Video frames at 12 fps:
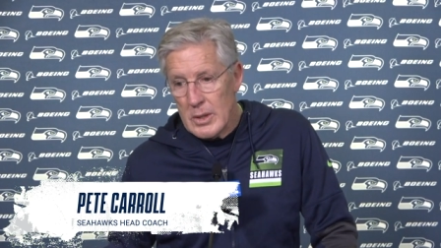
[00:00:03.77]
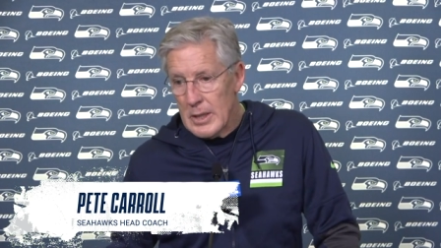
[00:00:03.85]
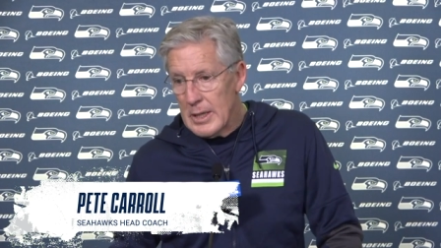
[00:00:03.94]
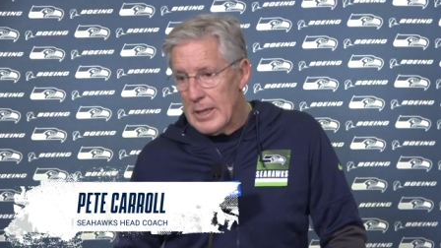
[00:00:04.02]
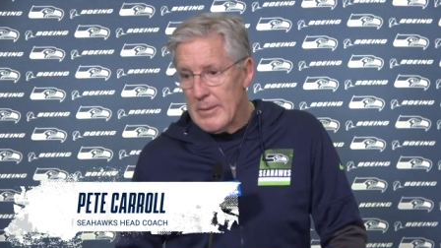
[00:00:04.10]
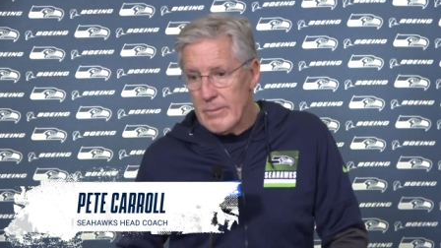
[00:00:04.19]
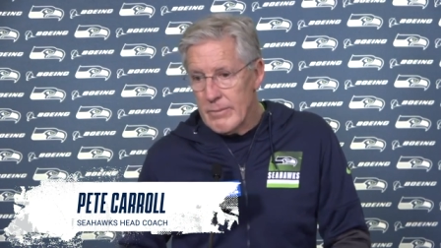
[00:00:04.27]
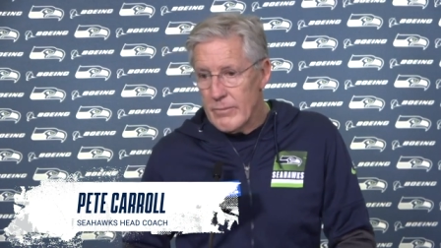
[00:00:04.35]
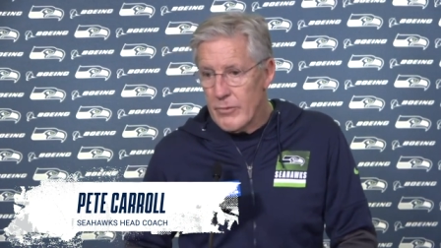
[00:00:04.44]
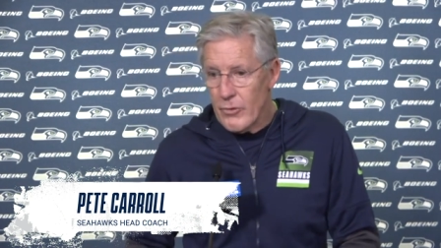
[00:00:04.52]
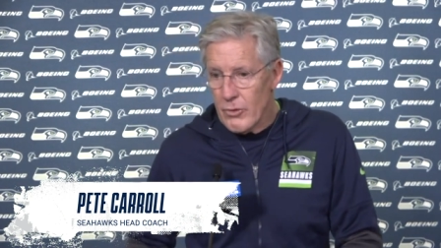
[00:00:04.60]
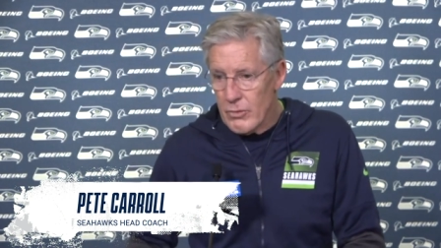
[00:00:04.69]
um,
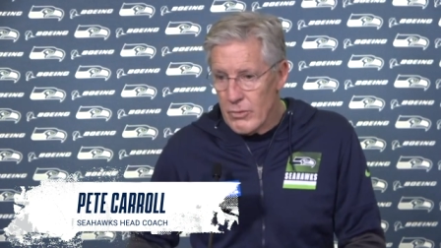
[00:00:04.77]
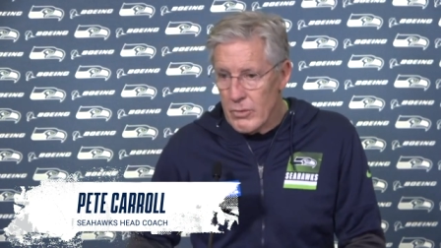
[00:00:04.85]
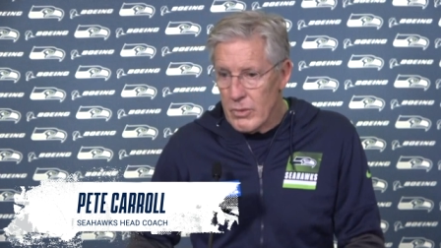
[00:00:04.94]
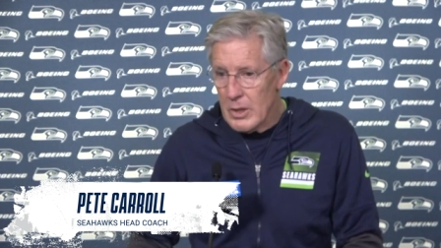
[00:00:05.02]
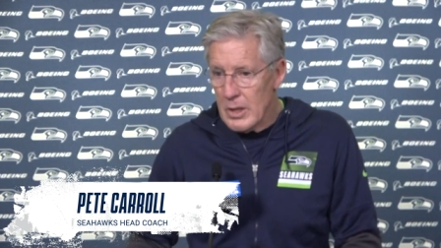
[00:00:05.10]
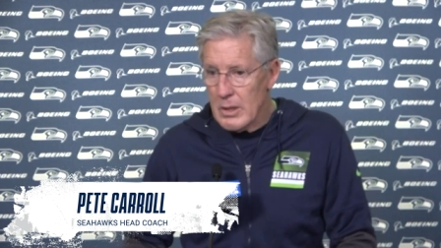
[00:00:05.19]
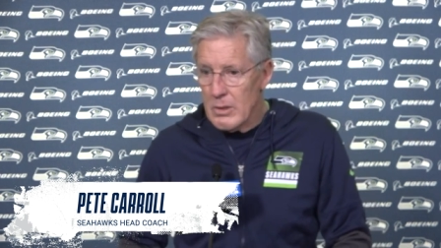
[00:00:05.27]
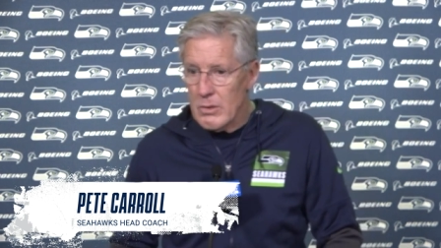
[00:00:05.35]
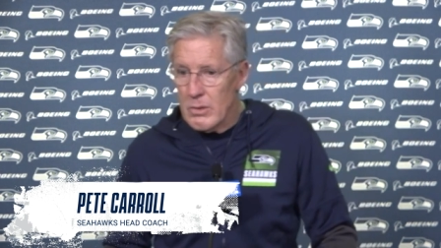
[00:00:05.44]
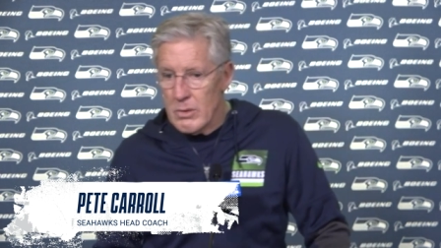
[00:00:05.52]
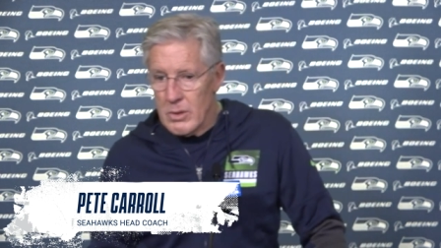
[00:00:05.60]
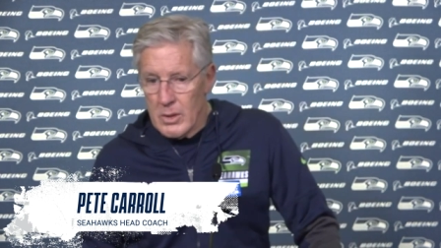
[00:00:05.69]
for uh,
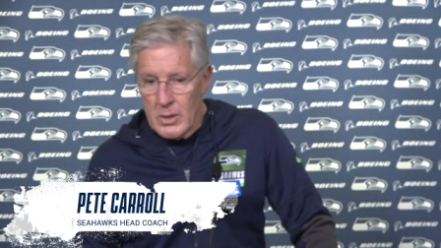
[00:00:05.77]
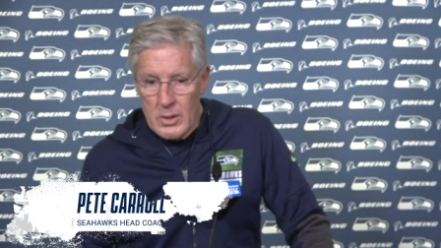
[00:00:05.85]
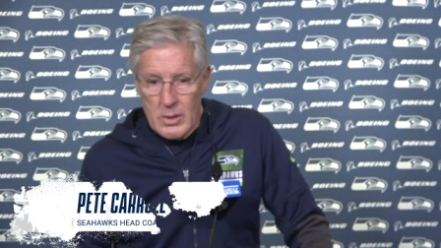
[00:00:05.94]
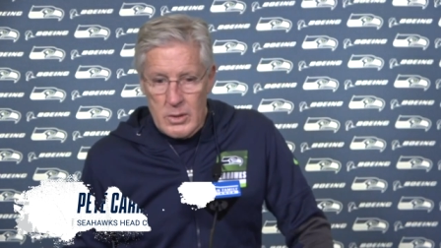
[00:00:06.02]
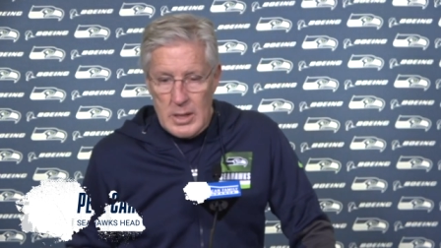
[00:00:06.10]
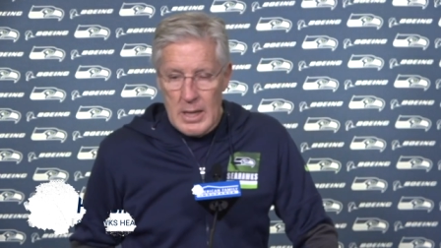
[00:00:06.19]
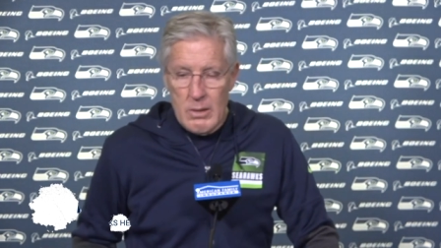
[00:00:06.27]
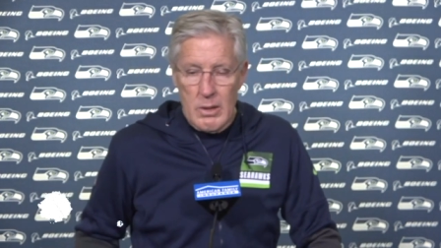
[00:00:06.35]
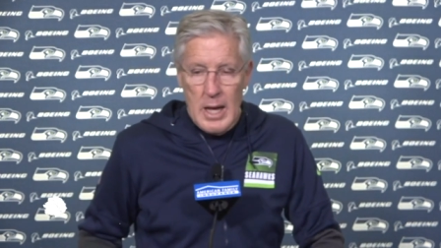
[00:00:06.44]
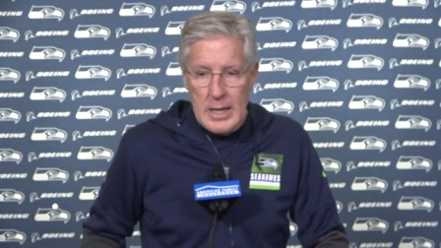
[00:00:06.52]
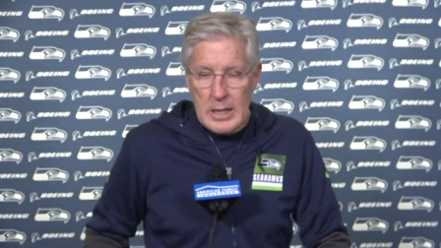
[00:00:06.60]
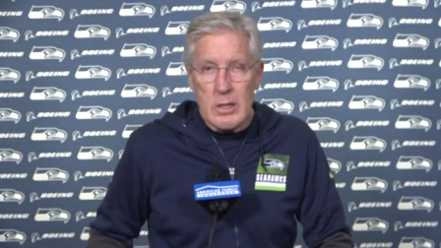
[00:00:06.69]
Tyler
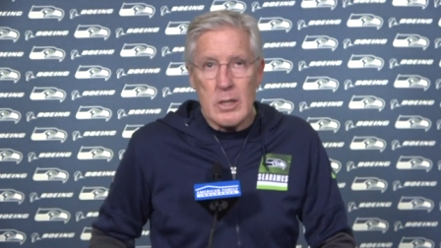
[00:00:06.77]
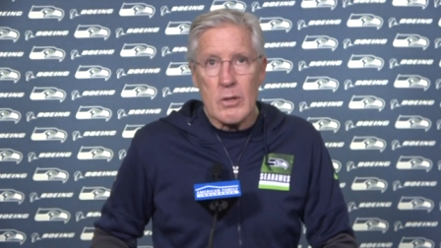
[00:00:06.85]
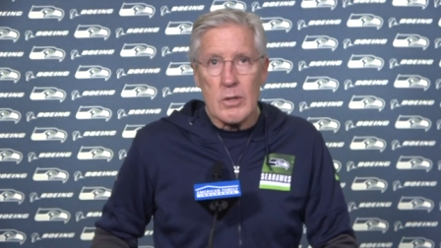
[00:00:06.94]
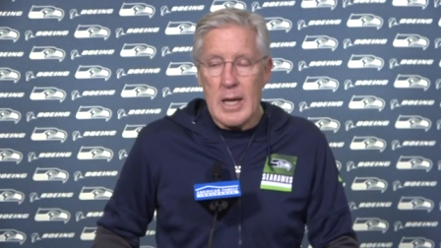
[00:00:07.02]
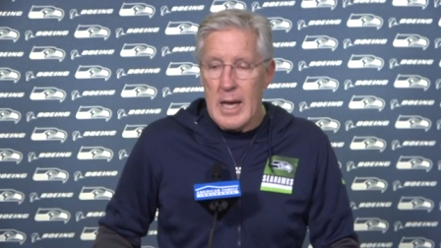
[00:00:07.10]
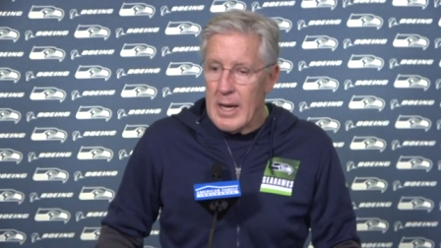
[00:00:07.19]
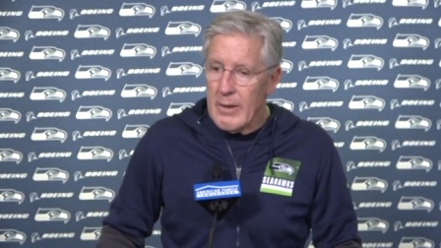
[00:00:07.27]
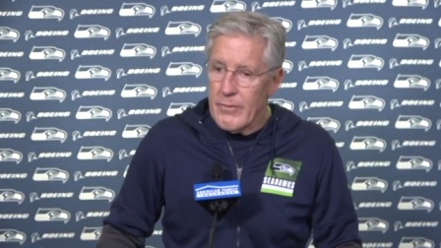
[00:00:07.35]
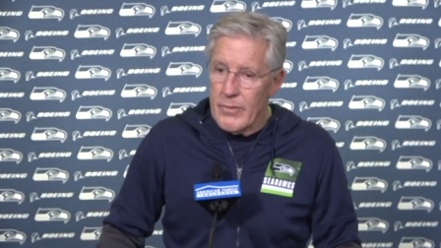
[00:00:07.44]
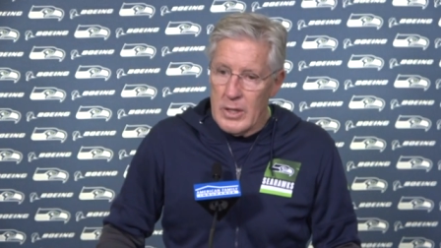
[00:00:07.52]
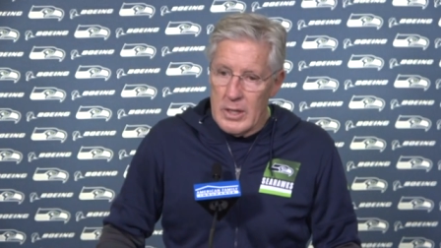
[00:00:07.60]
Lockett, you know, to have